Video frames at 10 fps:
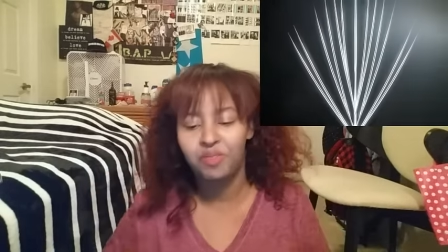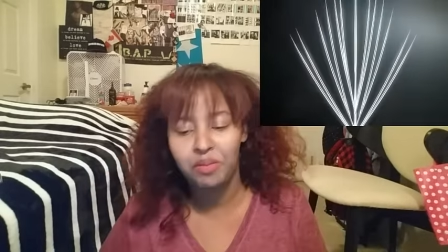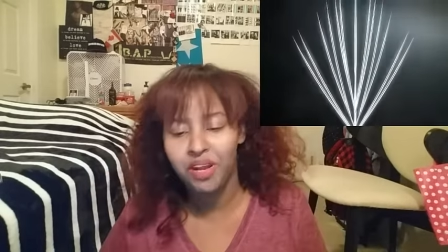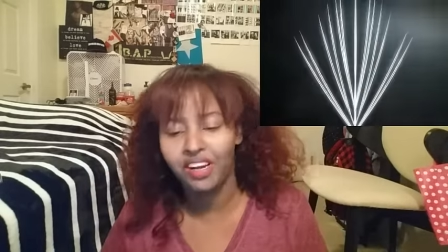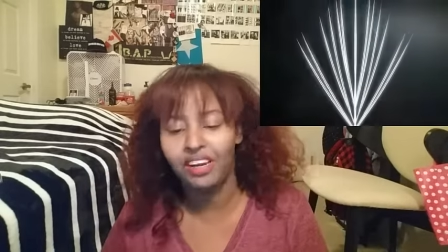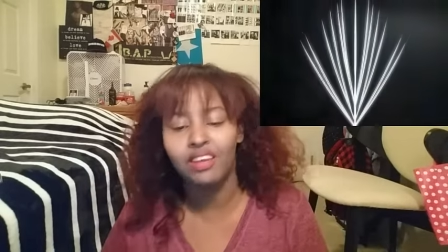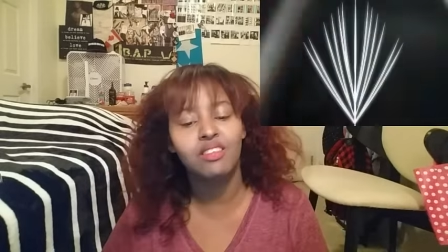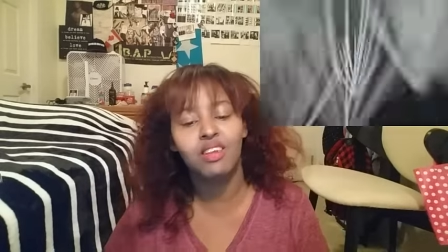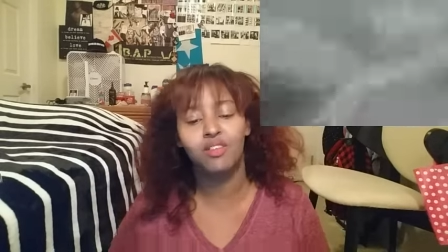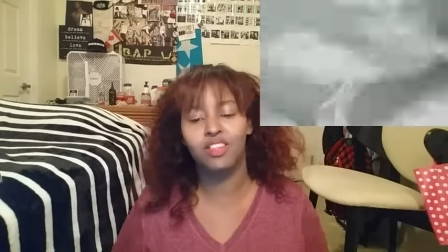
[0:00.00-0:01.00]
I'm not gonna
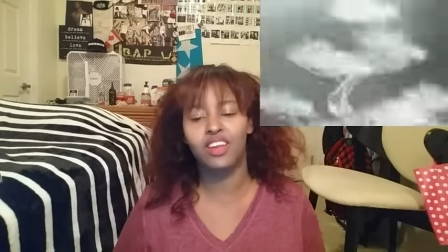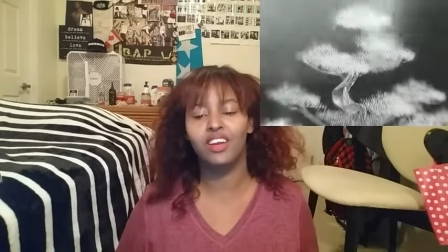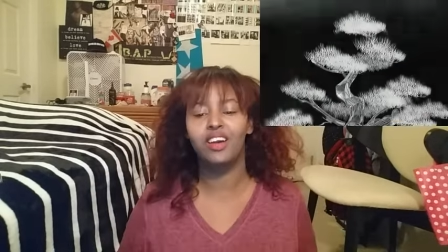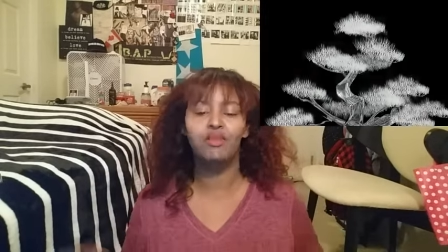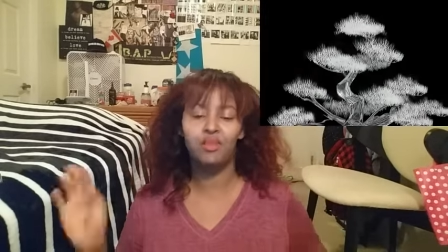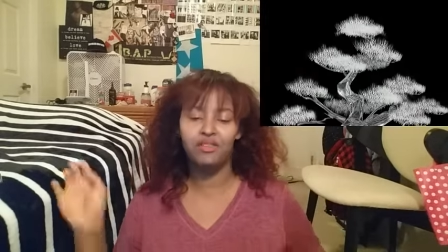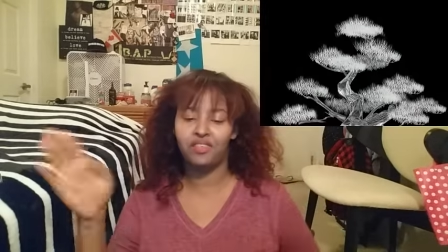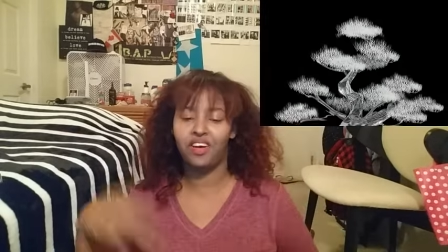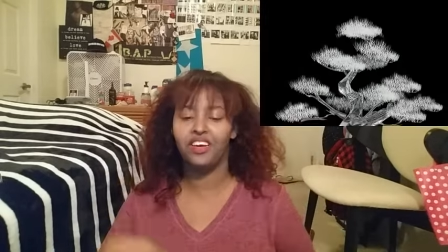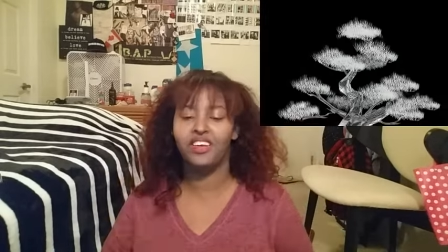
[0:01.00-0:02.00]
lust after the kid. I'll be
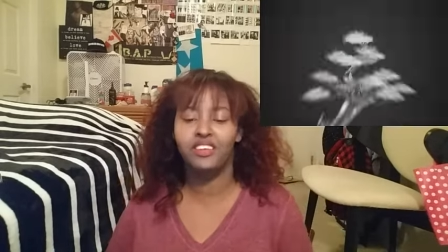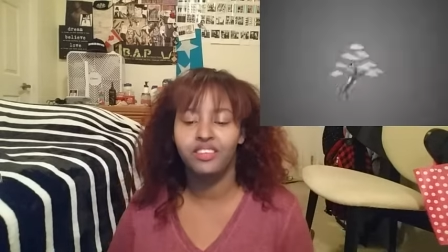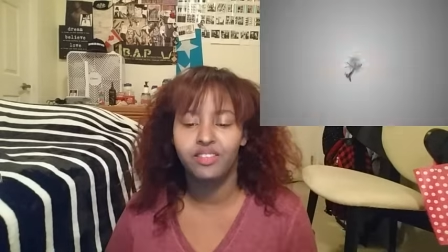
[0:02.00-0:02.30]
fine.